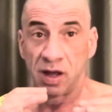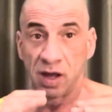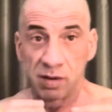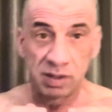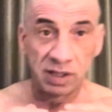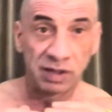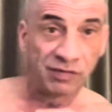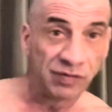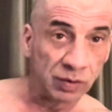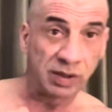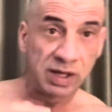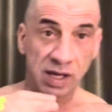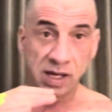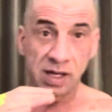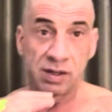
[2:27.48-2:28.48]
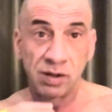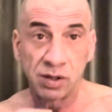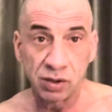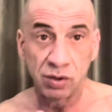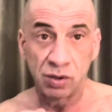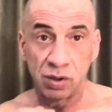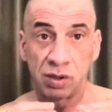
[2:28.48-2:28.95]
I mean, if you can, then
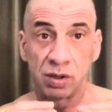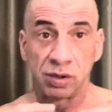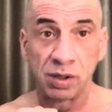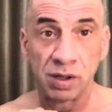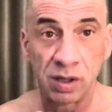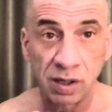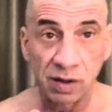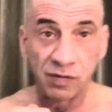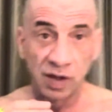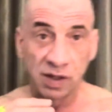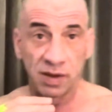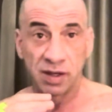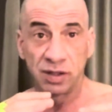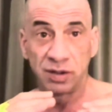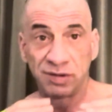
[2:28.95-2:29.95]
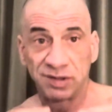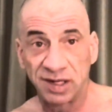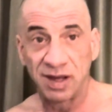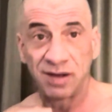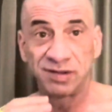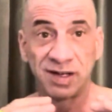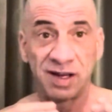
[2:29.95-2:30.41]
good. If they let you stay
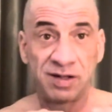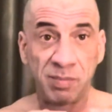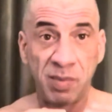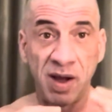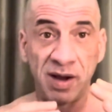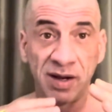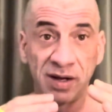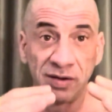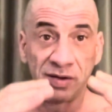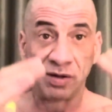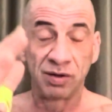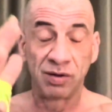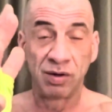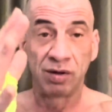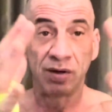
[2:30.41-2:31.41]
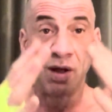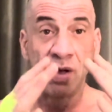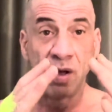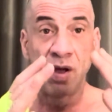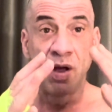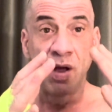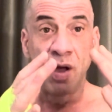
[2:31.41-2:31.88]
outside the pocket, then good.
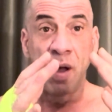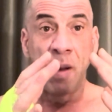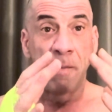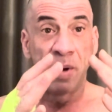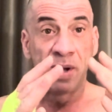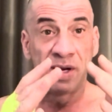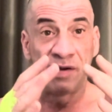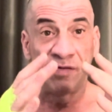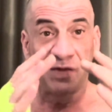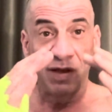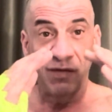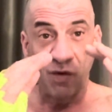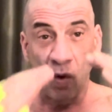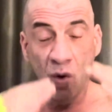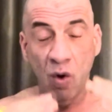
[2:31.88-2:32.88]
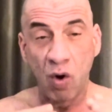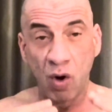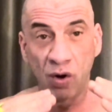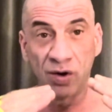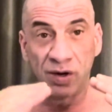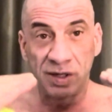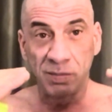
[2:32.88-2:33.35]
But if they've
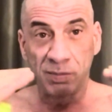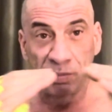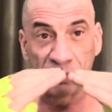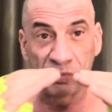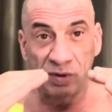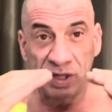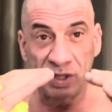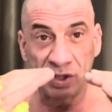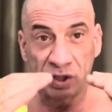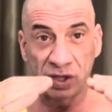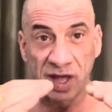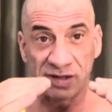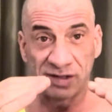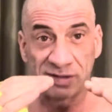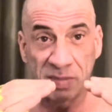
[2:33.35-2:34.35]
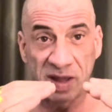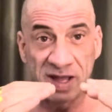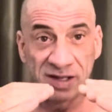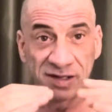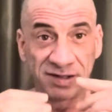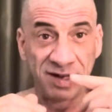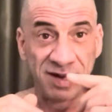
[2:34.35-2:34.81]
already breached that
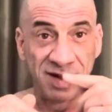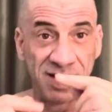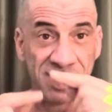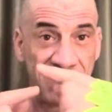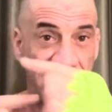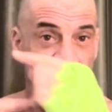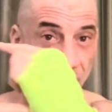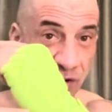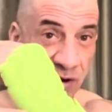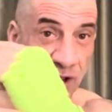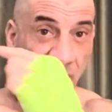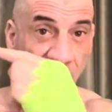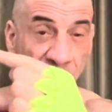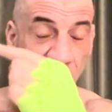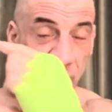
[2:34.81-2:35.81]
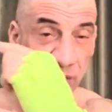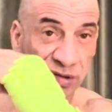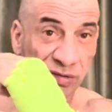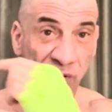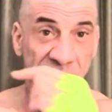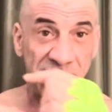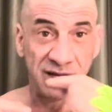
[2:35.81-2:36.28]
space and their elbow is
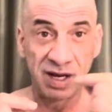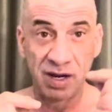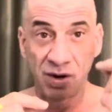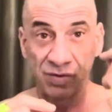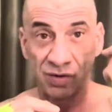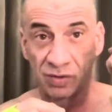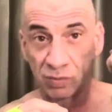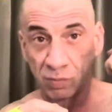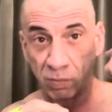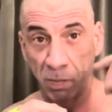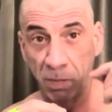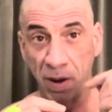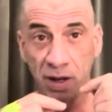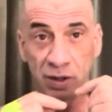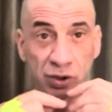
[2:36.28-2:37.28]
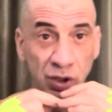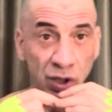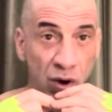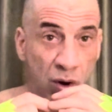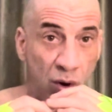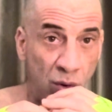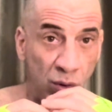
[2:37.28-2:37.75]
right here and they're punching a
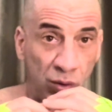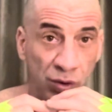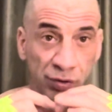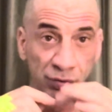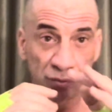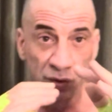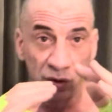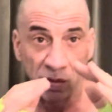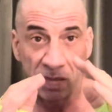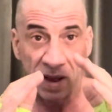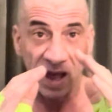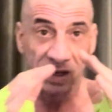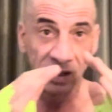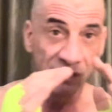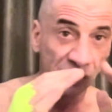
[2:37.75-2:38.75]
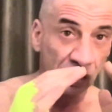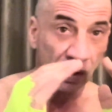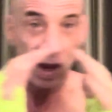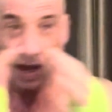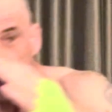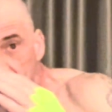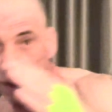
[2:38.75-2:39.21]
hole through the back of your
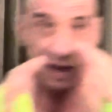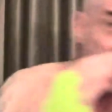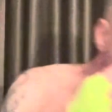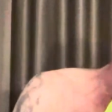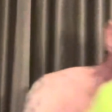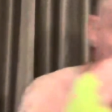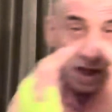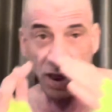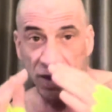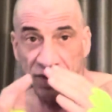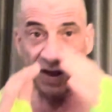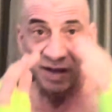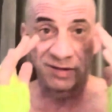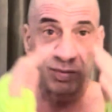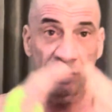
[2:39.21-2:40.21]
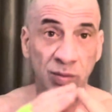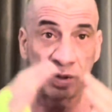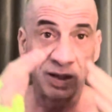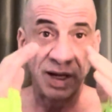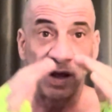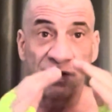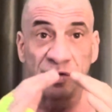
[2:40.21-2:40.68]
head, that's where we're
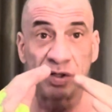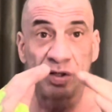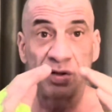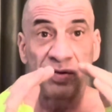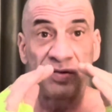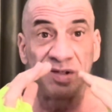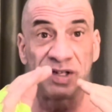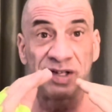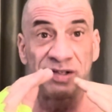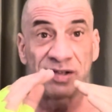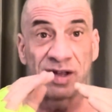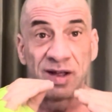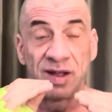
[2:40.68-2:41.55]
going to have to use these